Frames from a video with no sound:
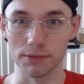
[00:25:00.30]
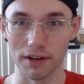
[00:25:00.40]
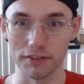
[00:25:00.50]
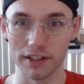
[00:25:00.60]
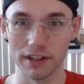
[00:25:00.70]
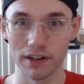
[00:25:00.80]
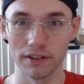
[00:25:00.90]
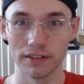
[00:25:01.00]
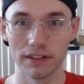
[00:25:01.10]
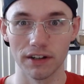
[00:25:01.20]
my
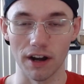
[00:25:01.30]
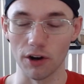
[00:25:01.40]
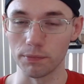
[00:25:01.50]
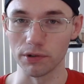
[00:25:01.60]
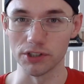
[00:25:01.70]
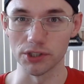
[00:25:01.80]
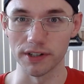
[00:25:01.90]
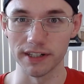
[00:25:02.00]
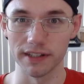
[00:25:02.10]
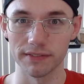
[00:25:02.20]
video. I hope you
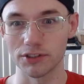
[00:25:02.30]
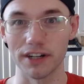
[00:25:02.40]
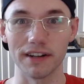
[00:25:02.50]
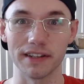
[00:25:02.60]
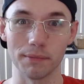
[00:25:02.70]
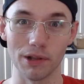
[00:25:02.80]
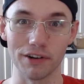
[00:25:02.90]
enjoyed it. Try not to get blown